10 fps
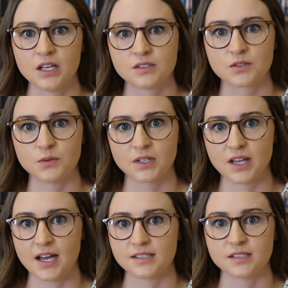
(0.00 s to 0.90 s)
school
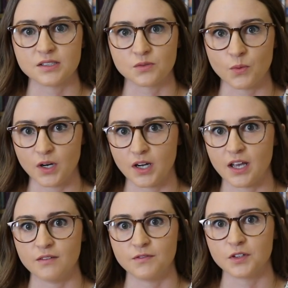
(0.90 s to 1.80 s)
classes,
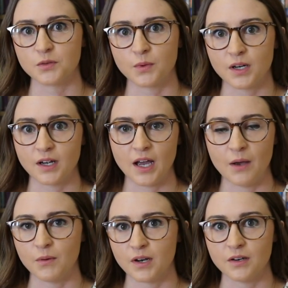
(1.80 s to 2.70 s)
work, and field work,
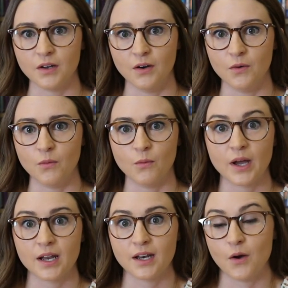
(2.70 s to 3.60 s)
I wouldn't know
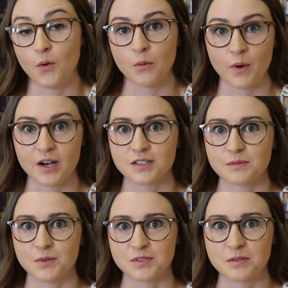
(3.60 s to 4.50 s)
when or where I was
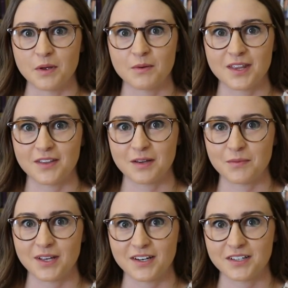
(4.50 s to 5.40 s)
supposed to be without that
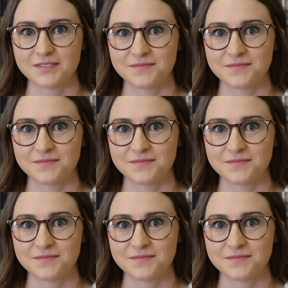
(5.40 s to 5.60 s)
planner.